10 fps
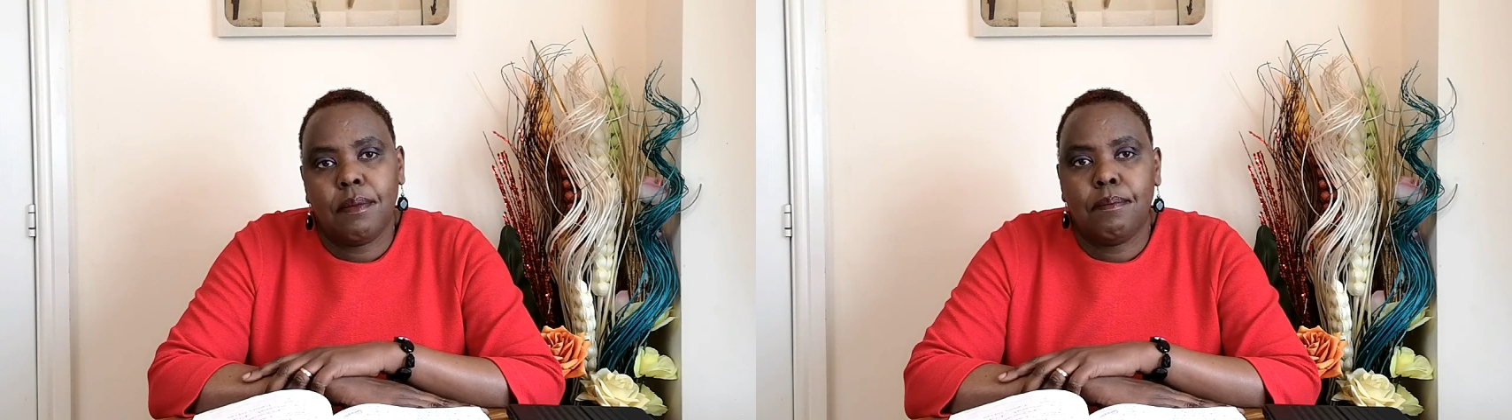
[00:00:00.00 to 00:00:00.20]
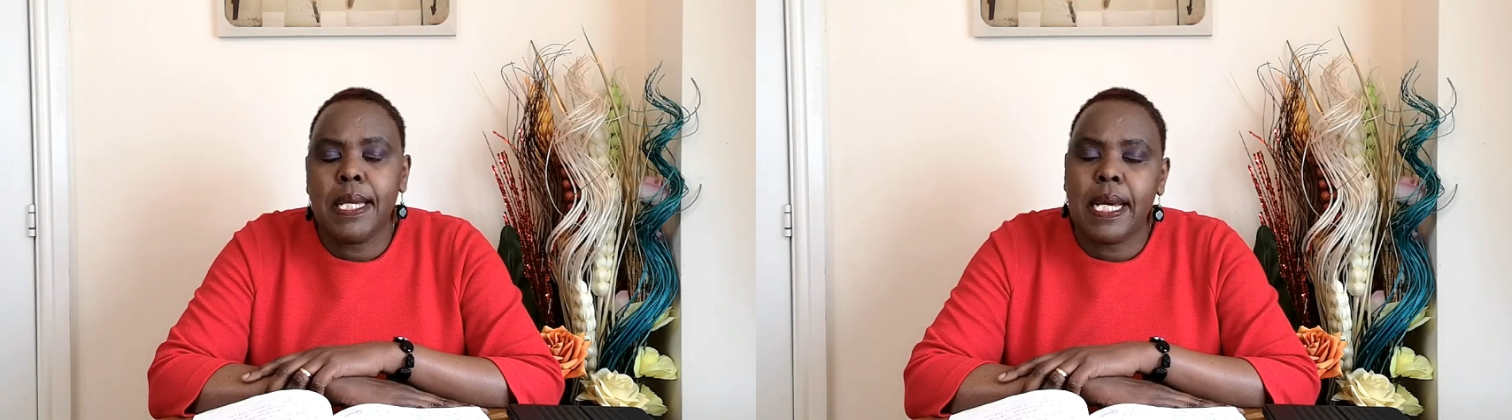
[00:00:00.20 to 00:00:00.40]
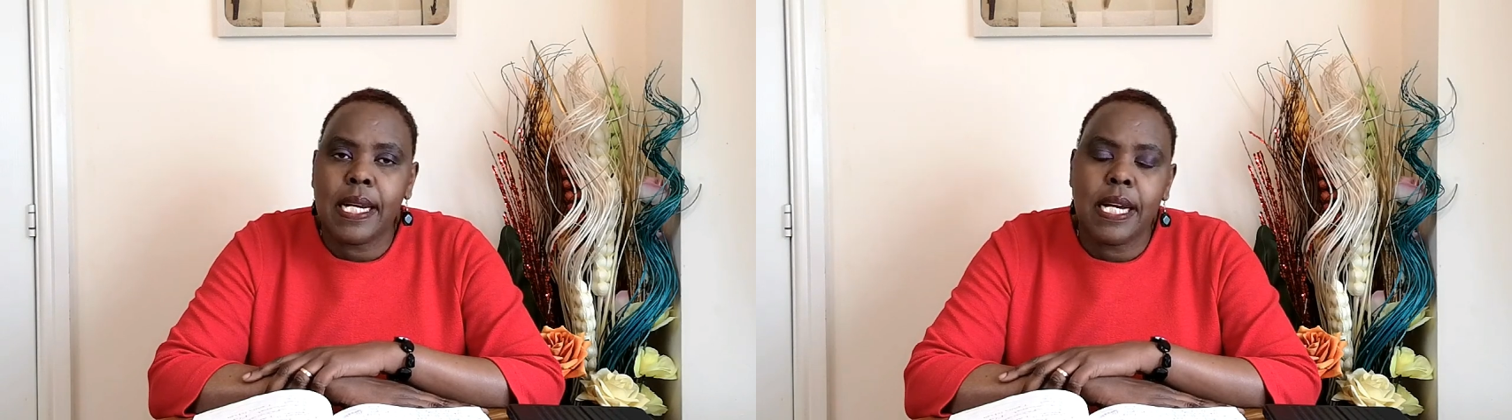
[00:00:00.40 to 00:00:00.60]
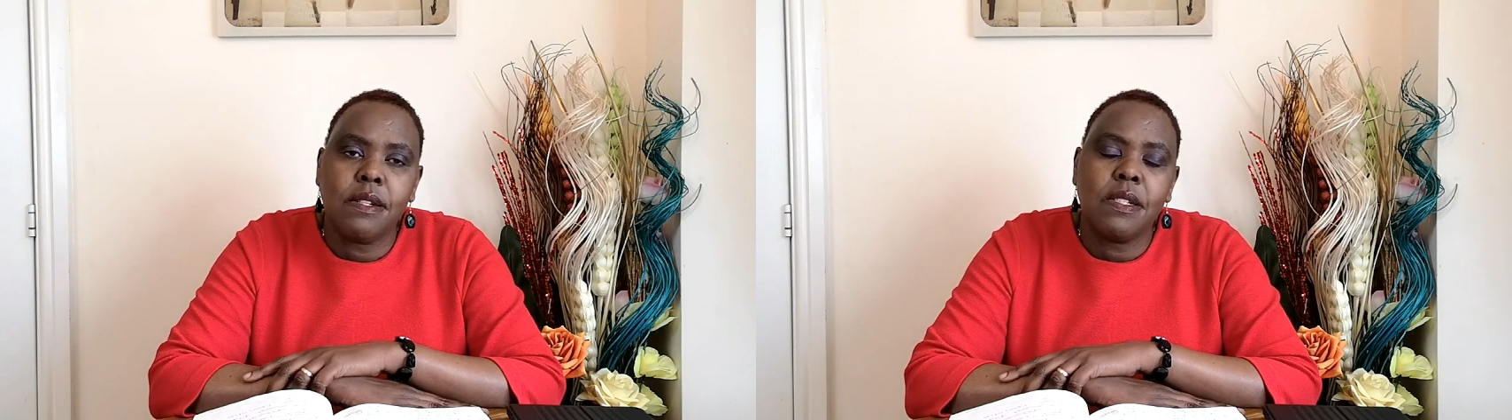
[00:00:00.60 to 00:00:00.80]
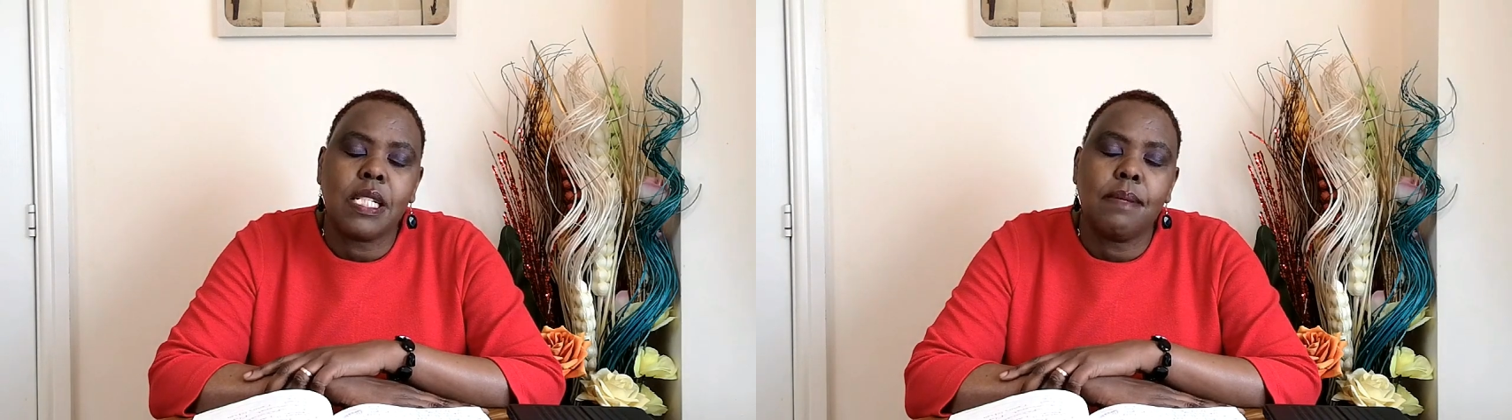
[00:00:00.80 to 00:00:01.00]
Be
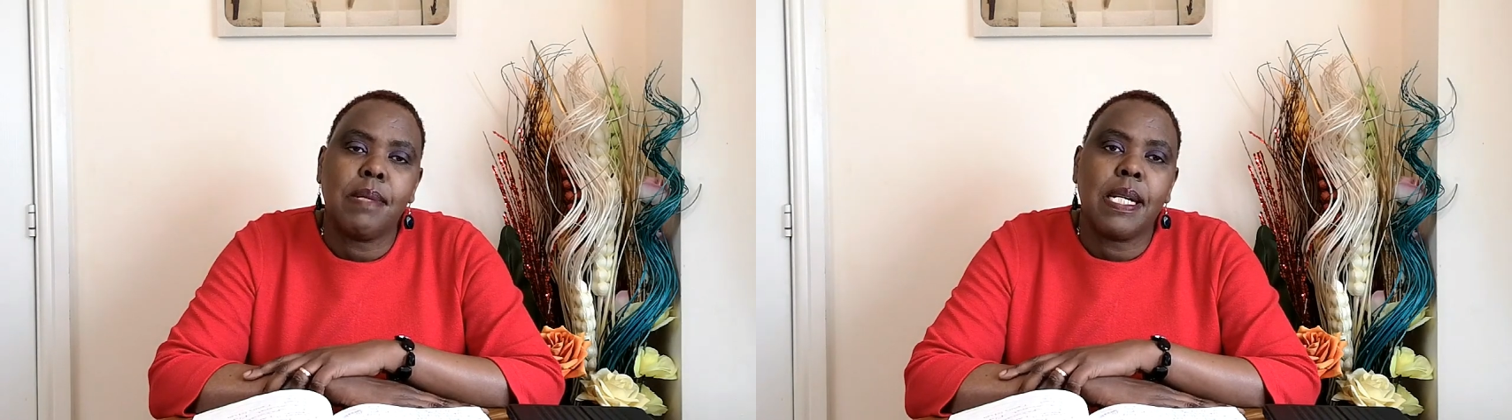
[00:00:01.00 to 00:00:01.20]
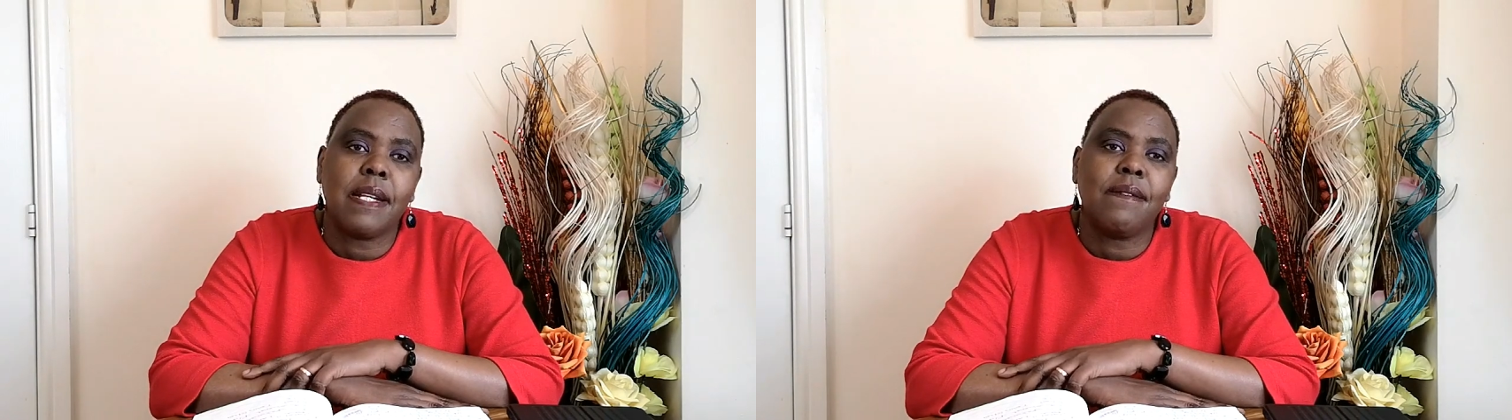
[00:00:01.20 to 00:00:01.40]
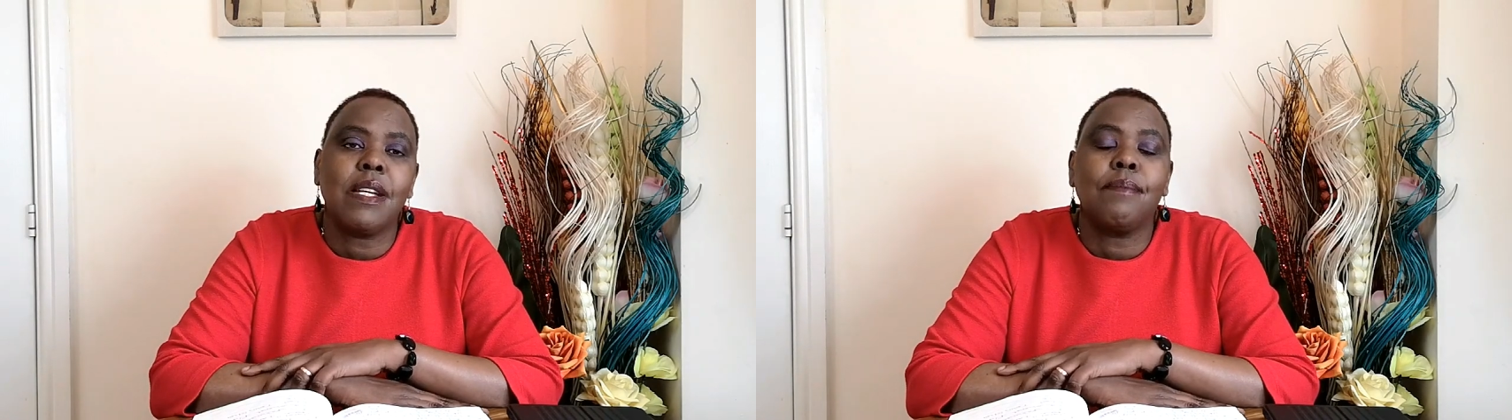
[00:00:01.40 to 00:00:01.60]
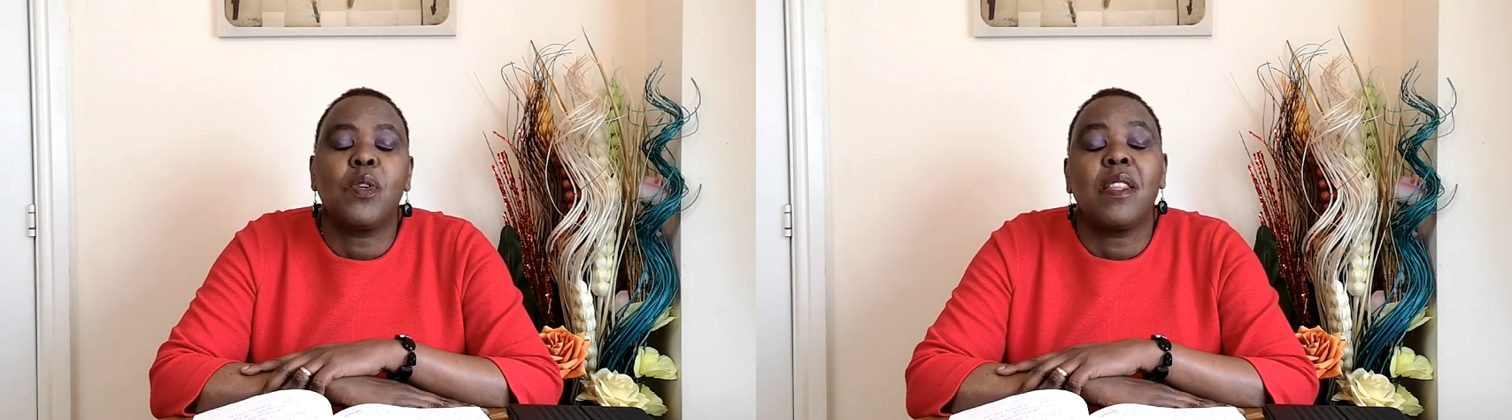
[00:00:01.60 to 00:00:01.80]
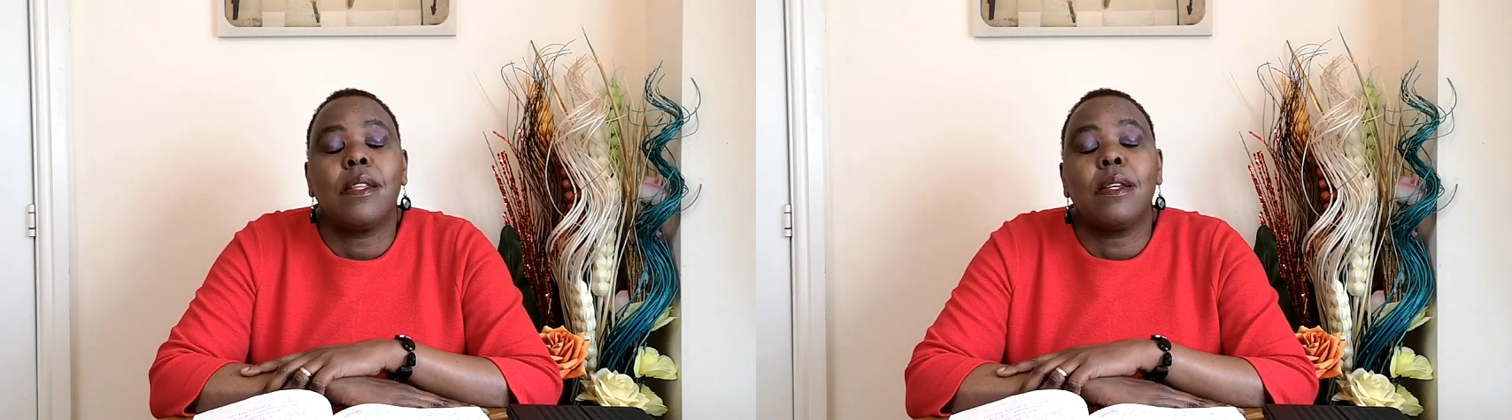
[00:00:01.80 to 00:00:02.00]
around, but leave
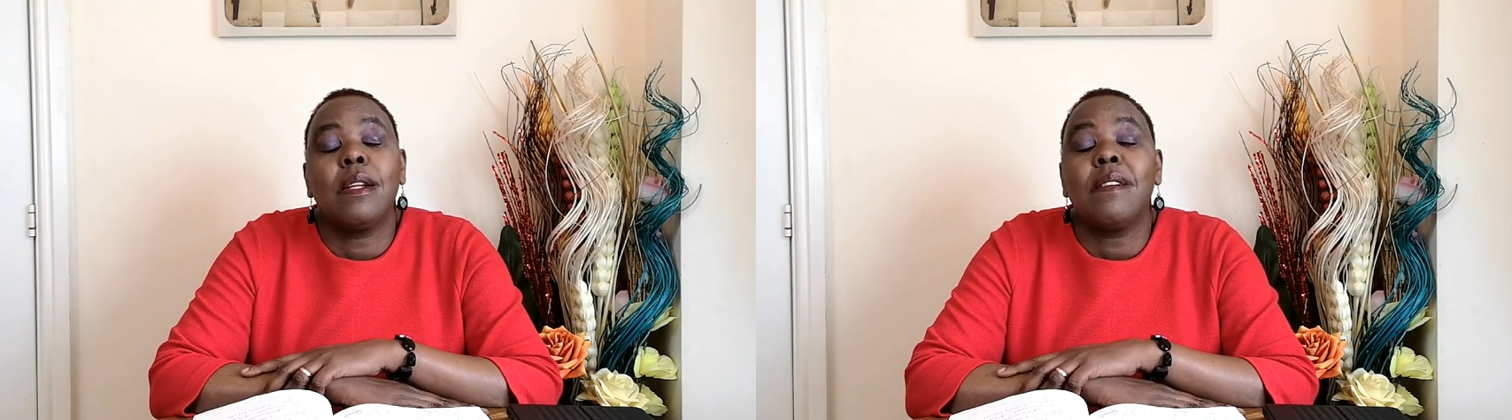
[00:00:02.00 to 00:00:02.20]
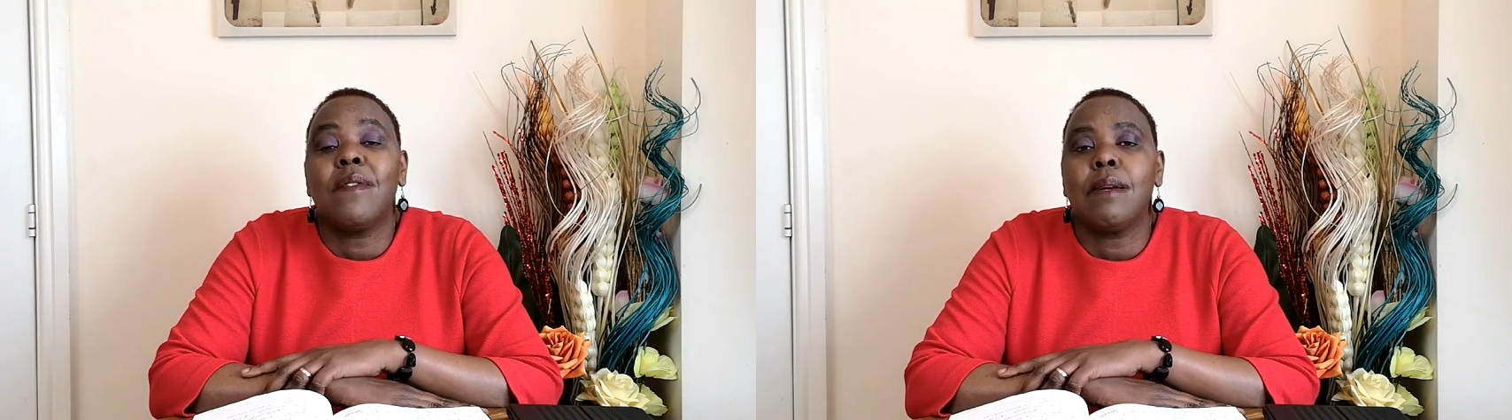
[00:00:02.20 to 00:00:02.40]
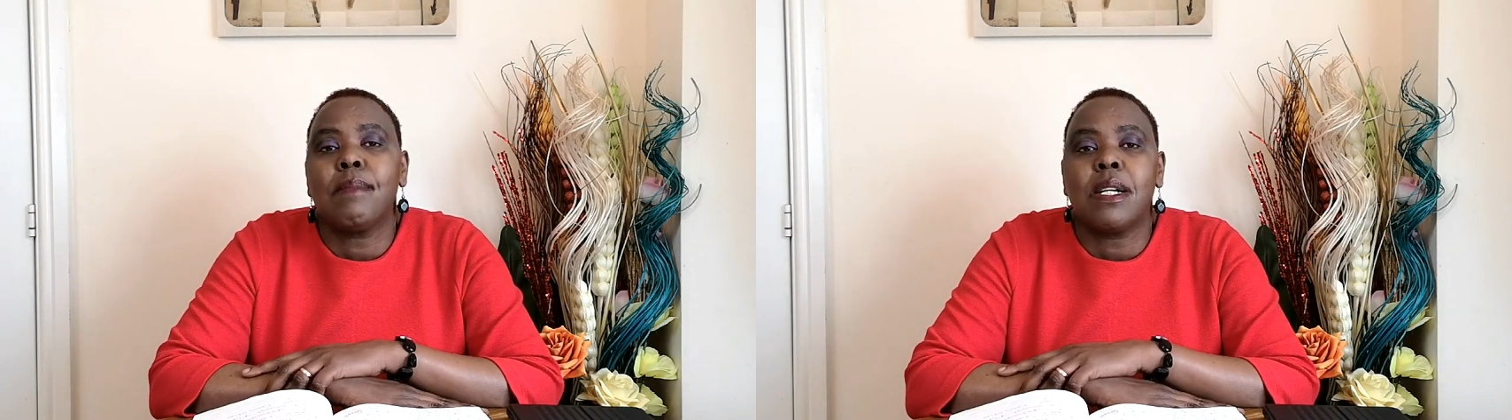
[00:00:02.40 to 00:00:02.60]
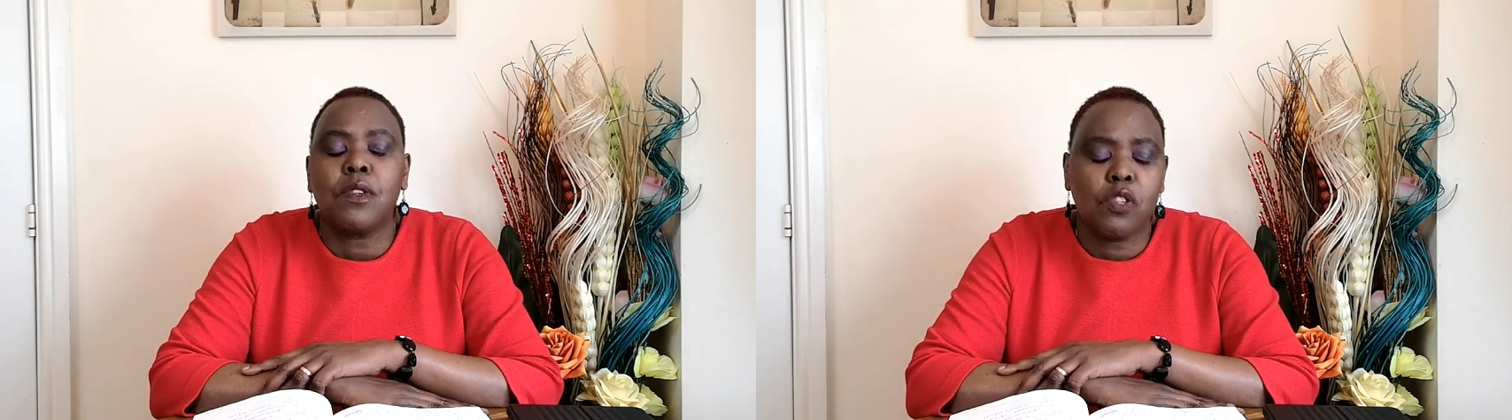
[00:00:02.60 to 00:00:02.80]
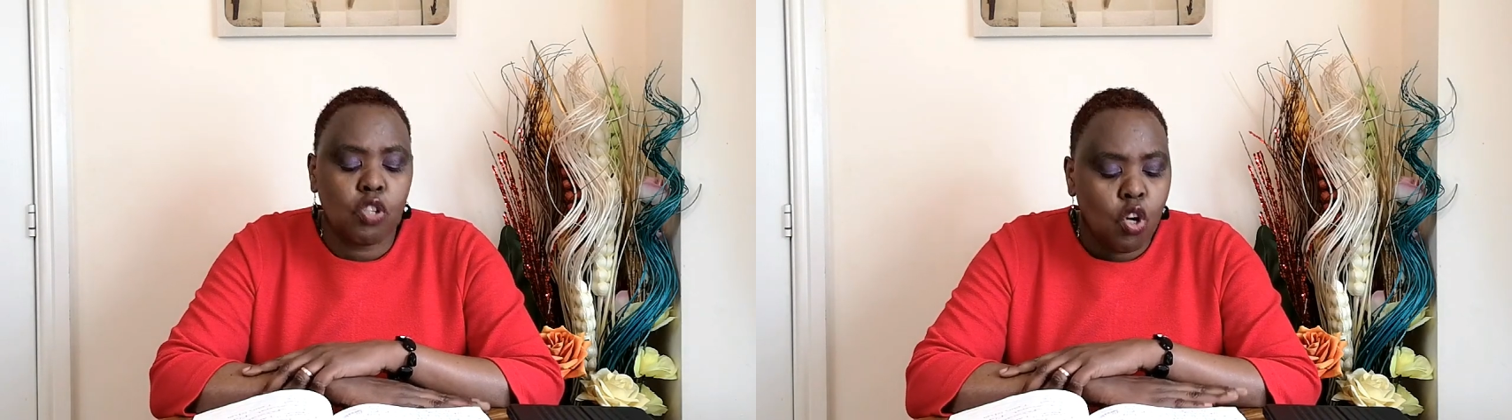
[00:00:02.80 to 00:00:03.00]
them
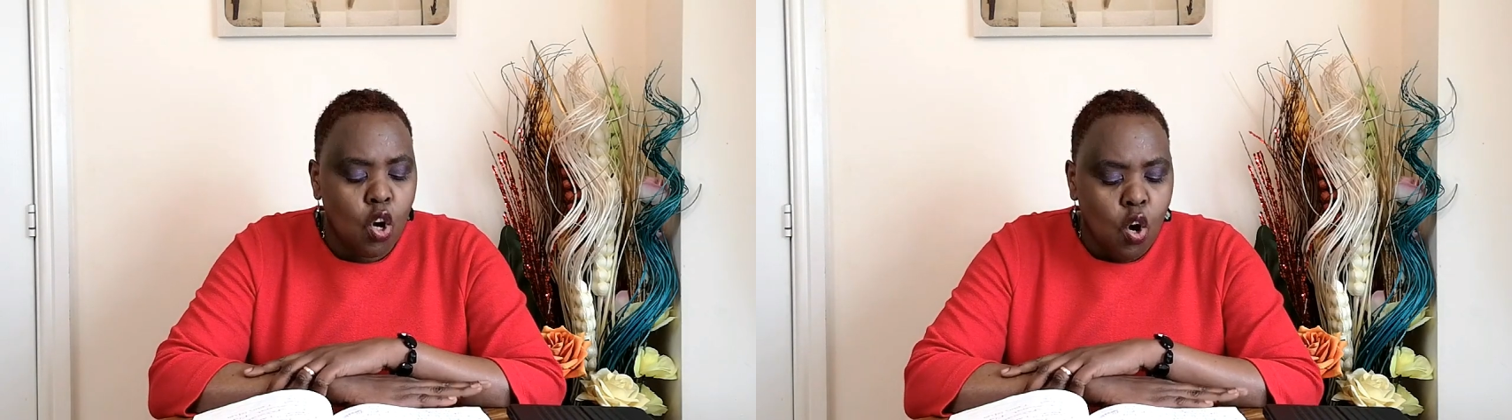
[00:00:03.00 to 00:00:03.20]
alone